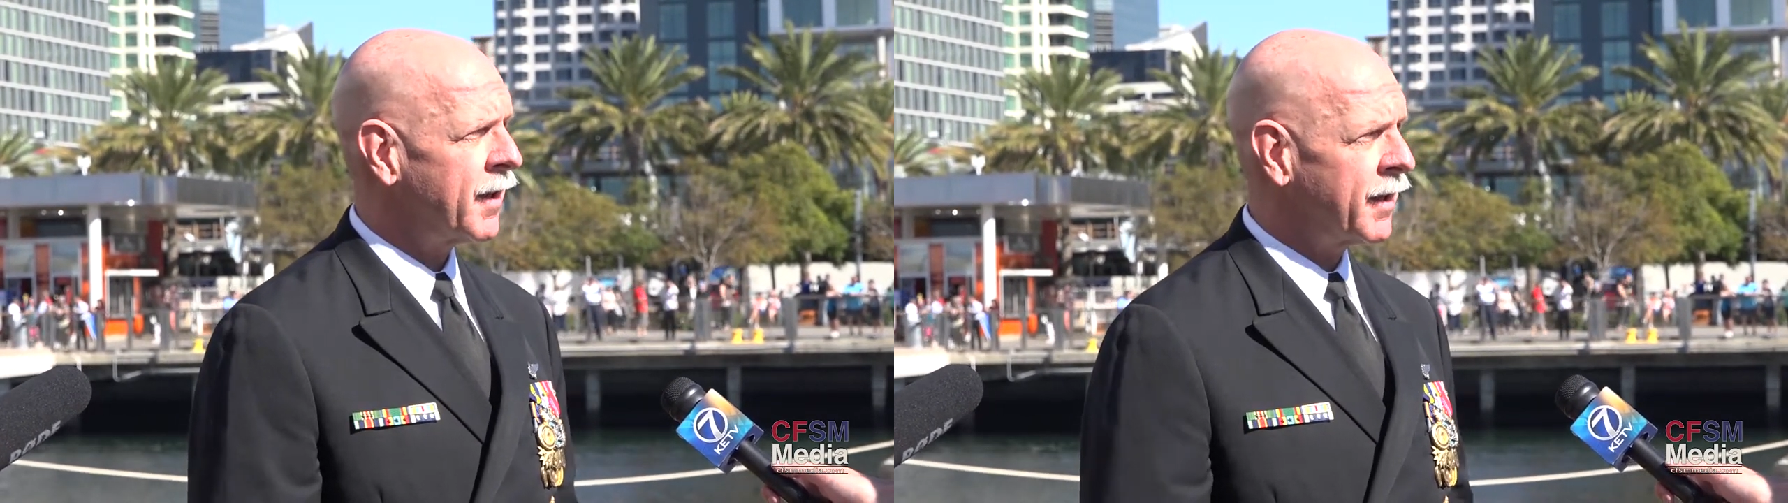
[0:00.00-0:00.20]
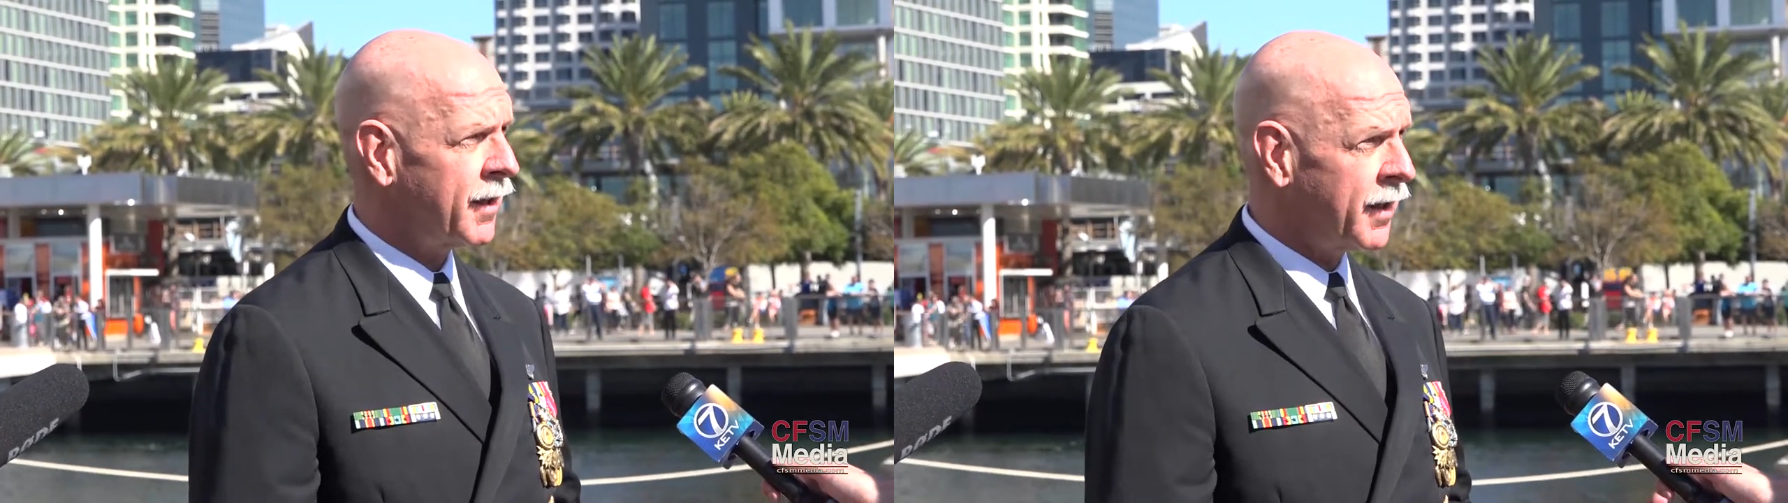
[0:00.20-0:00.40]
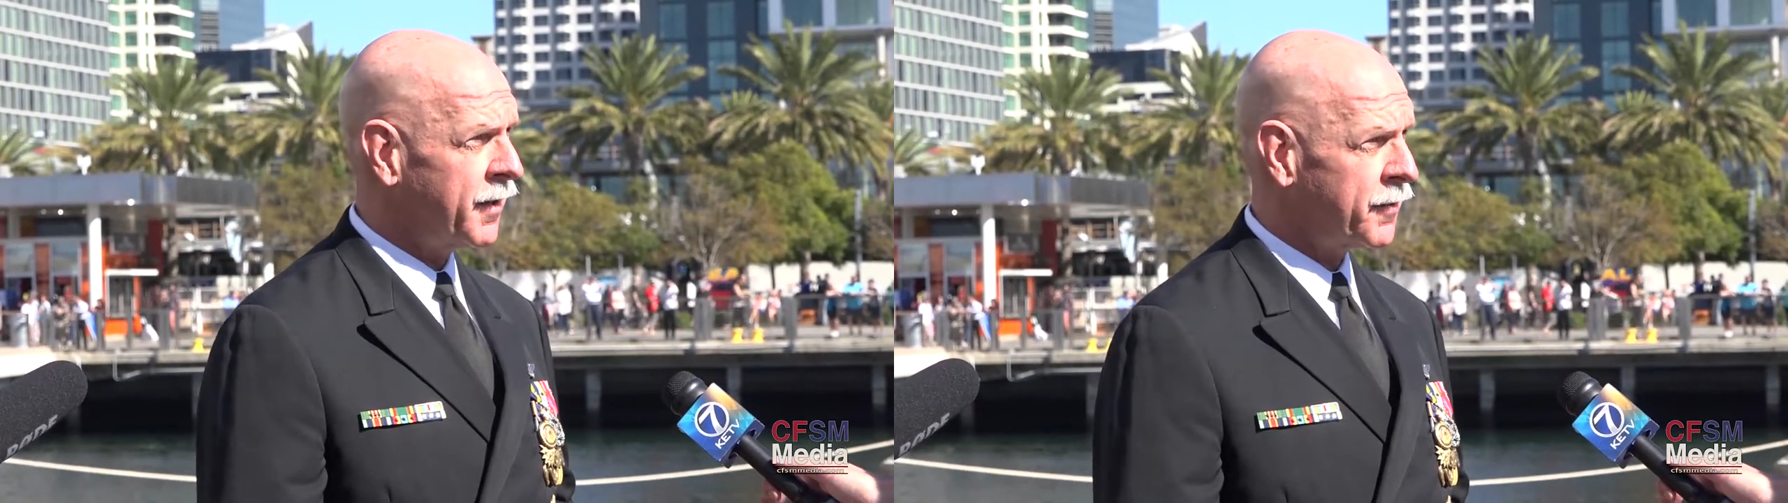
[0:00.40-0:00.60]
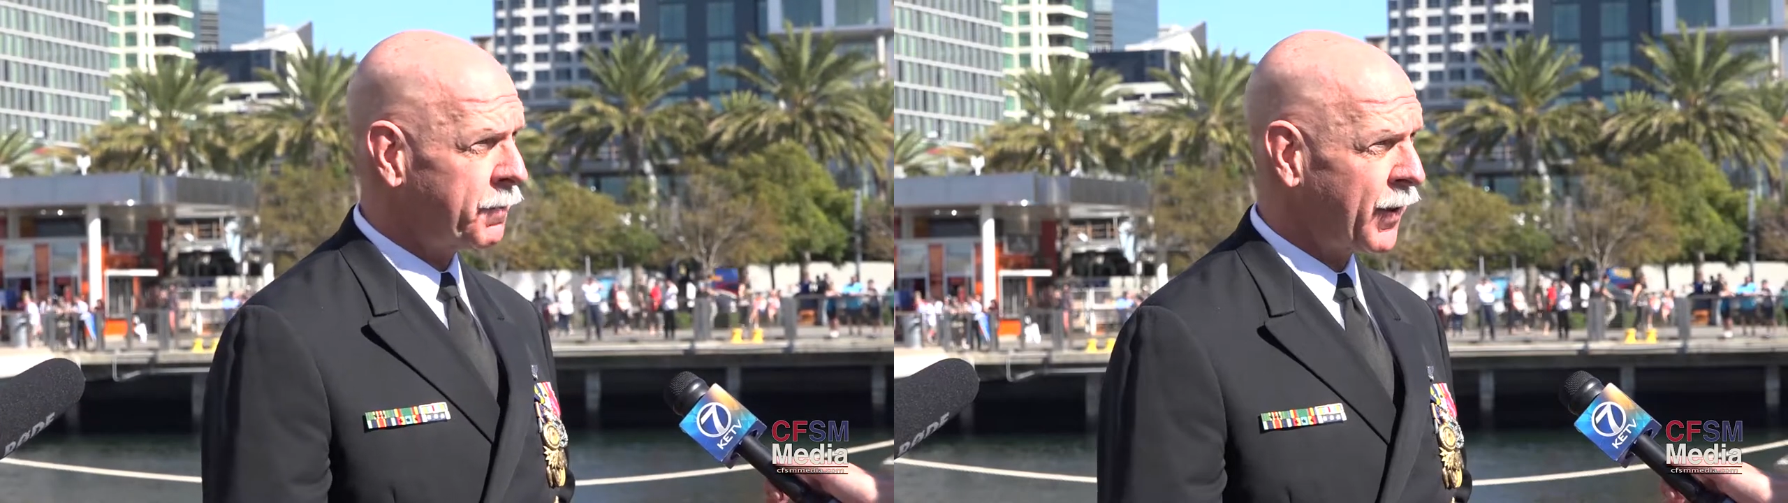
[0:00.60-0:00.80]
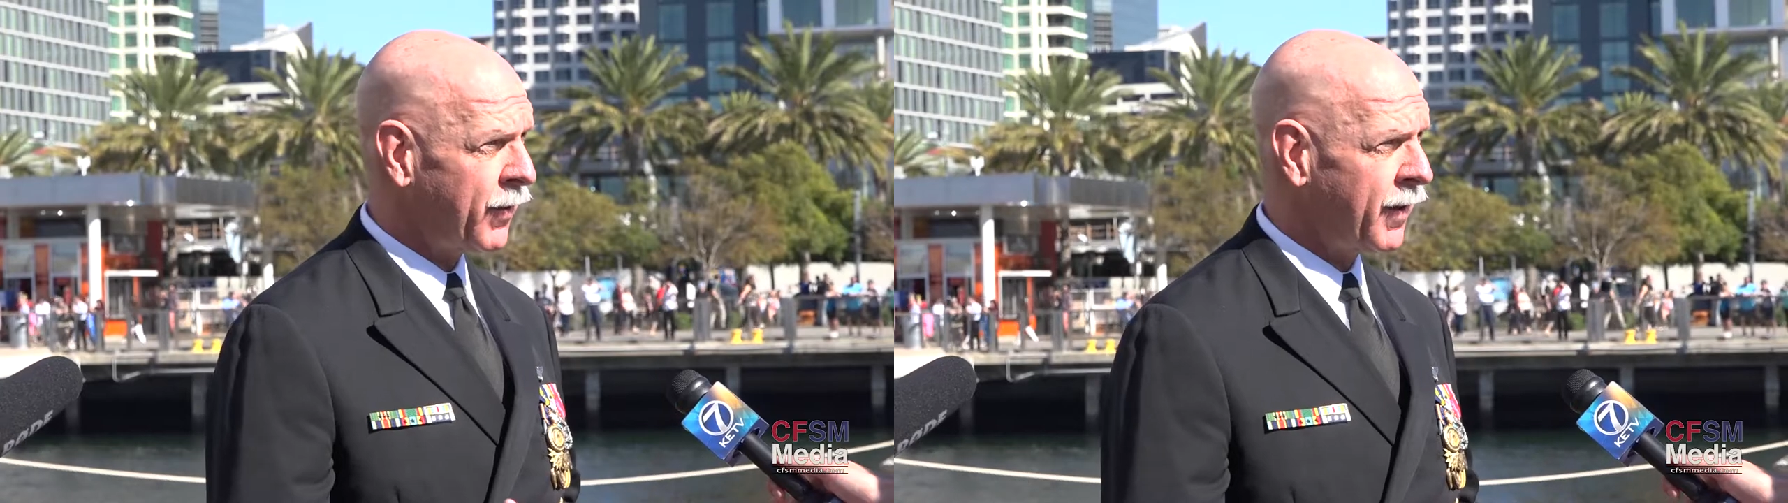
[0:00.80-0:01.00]
in this
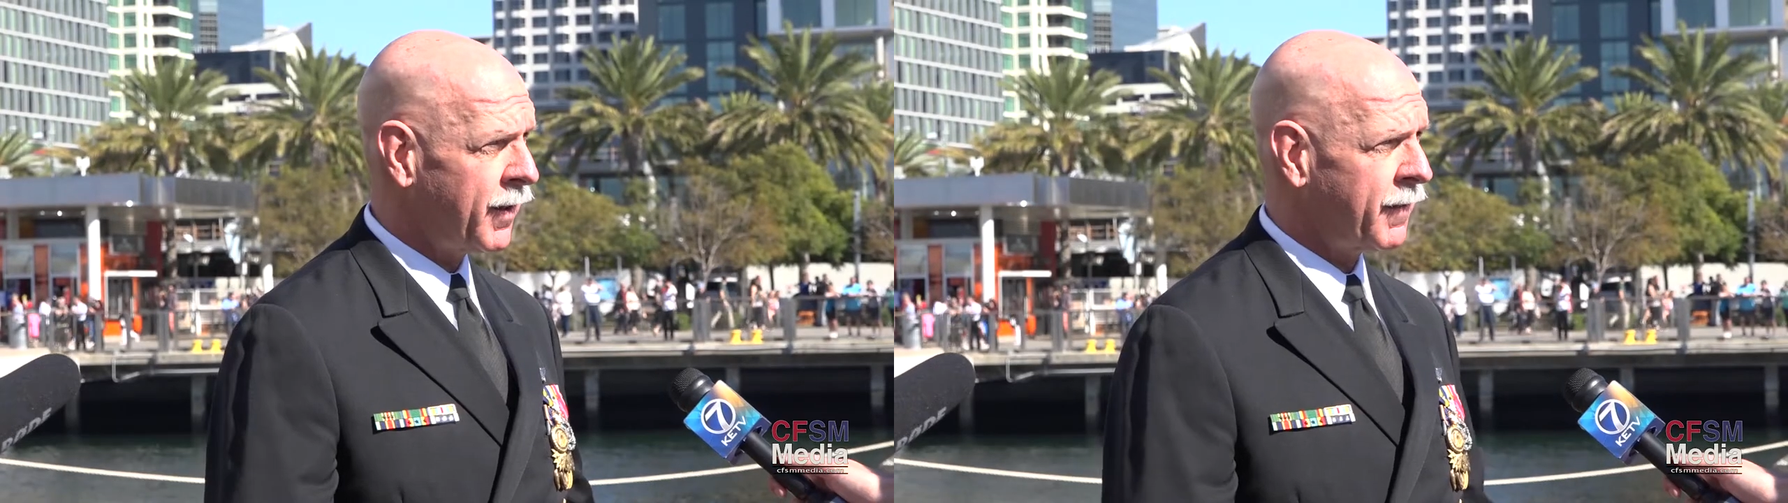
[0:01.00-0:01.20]
period